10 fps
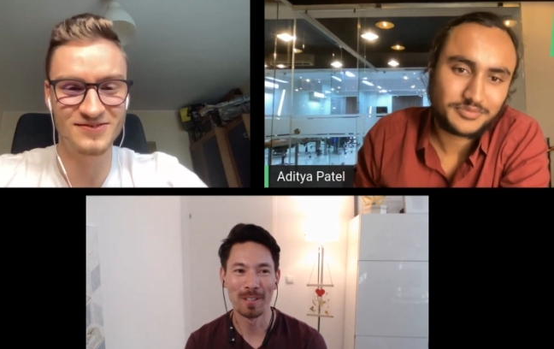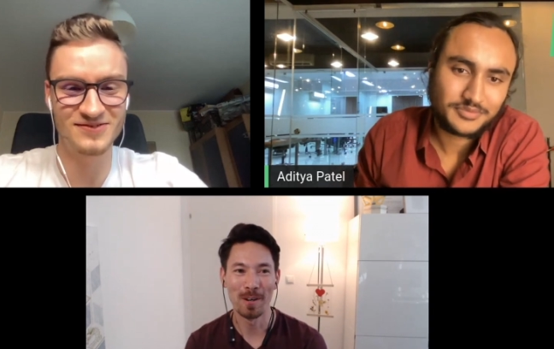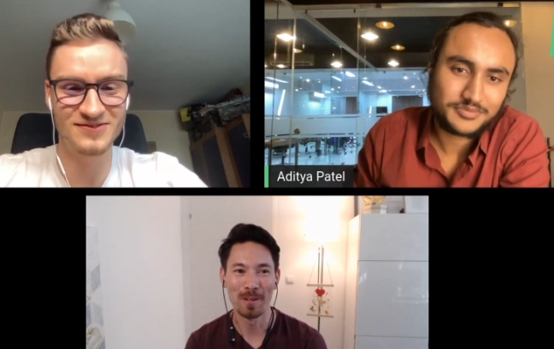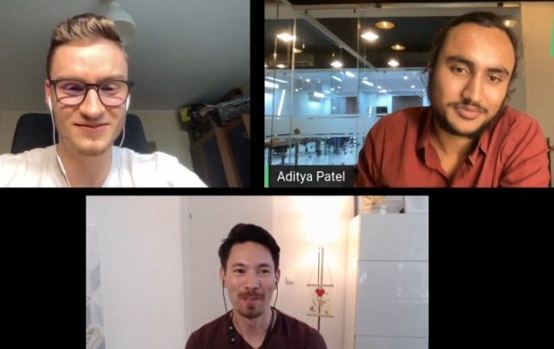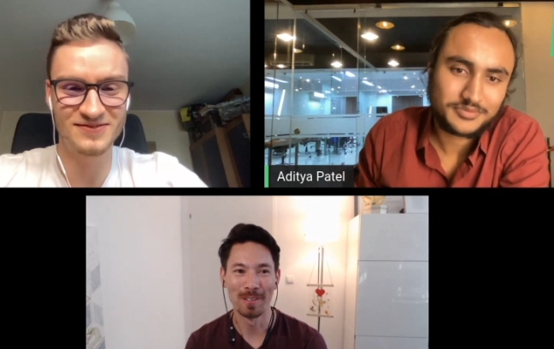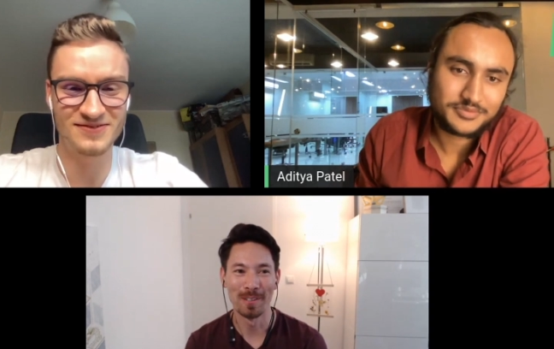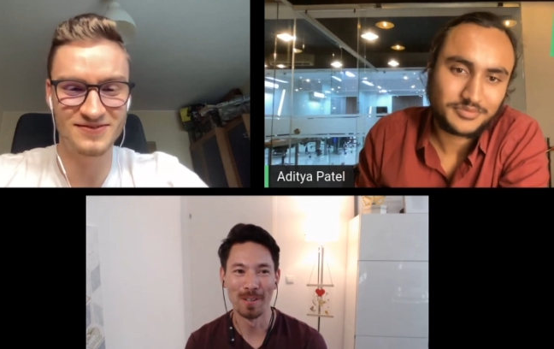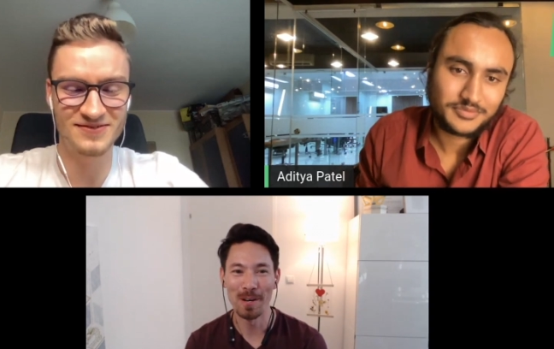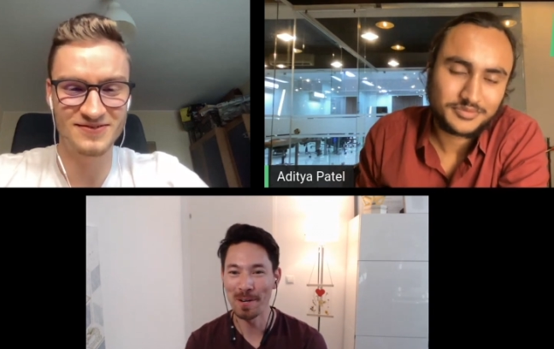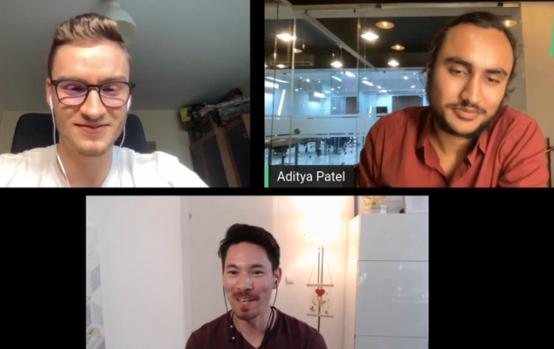Speaker 1: called
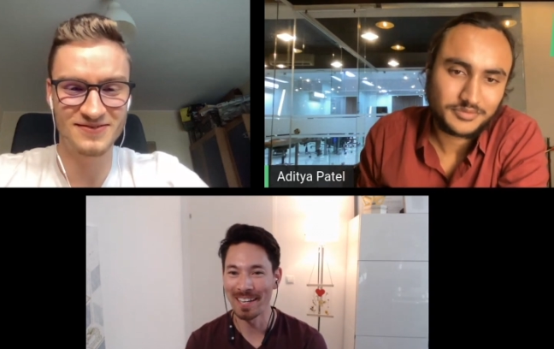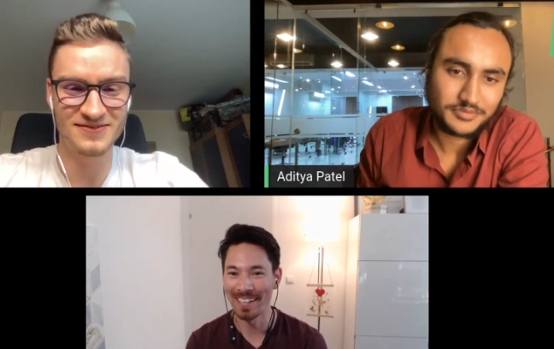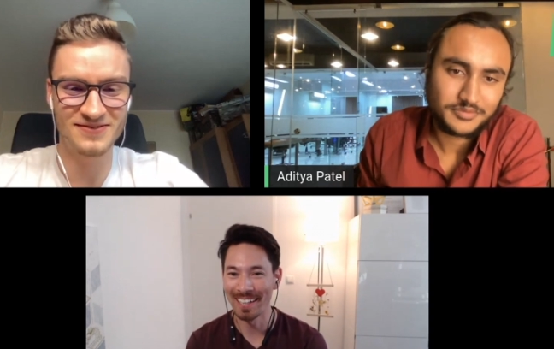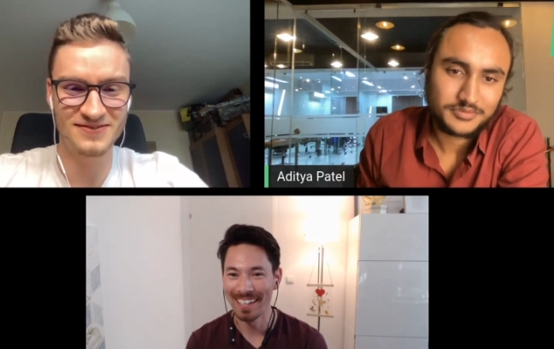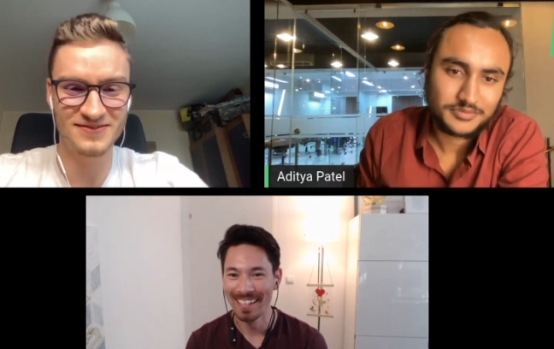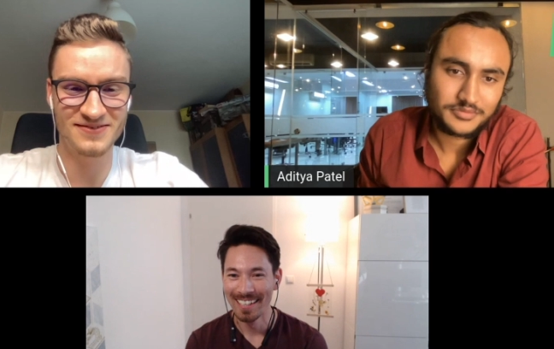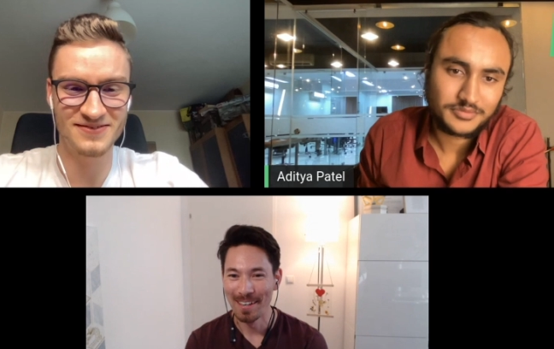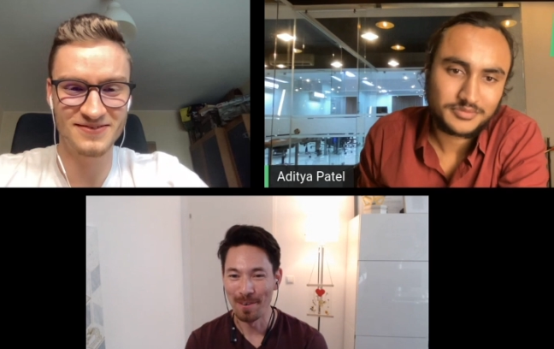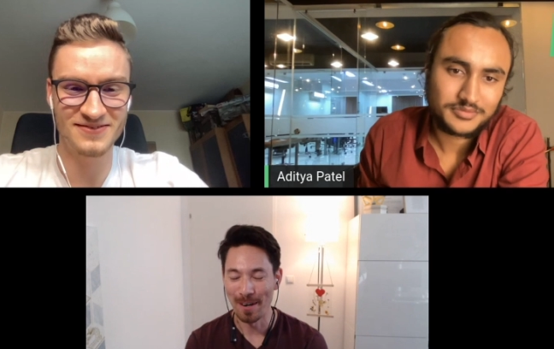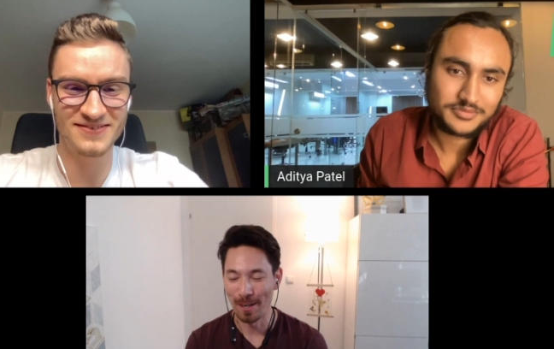lurking,
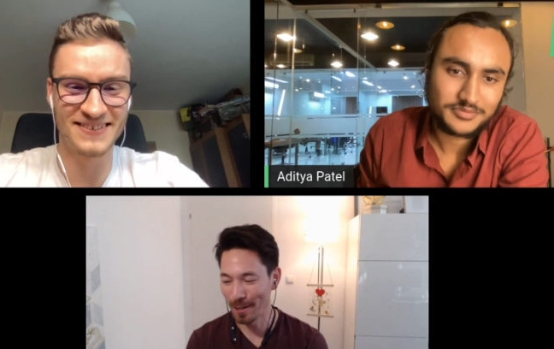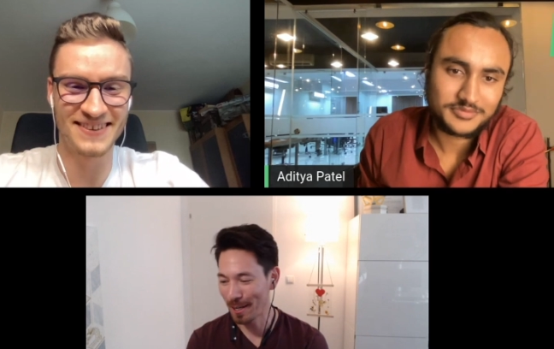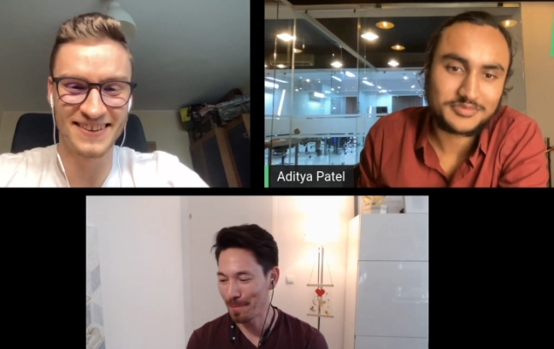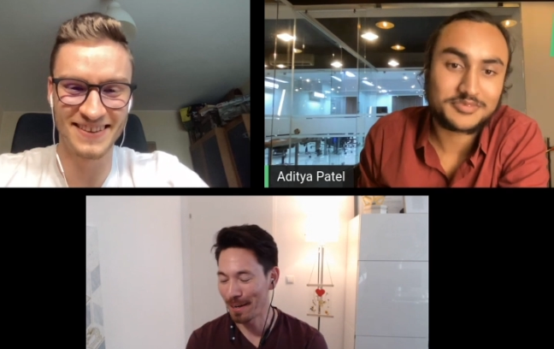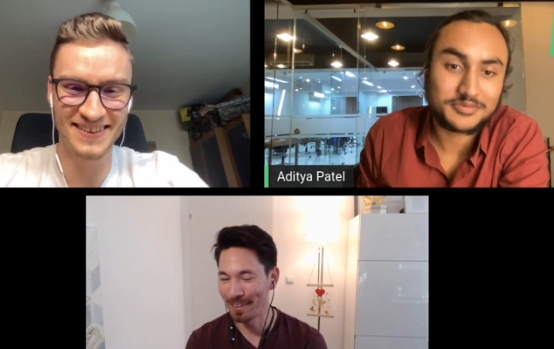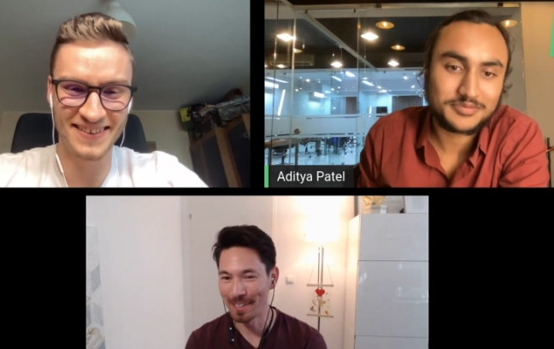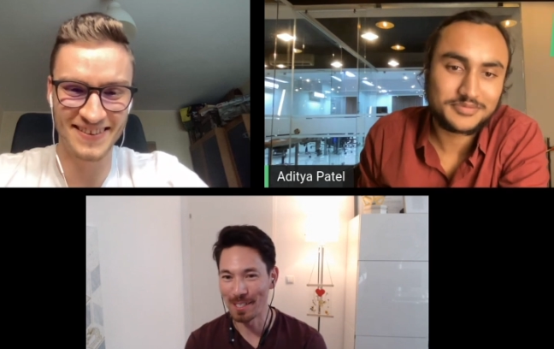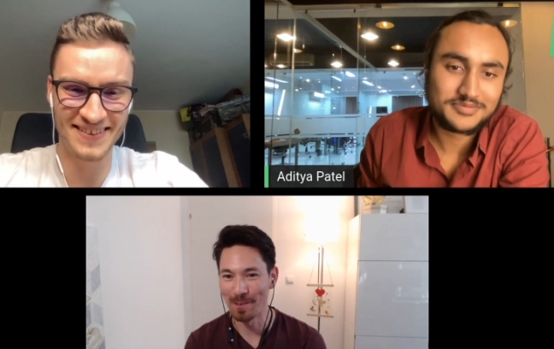where I lurk about on these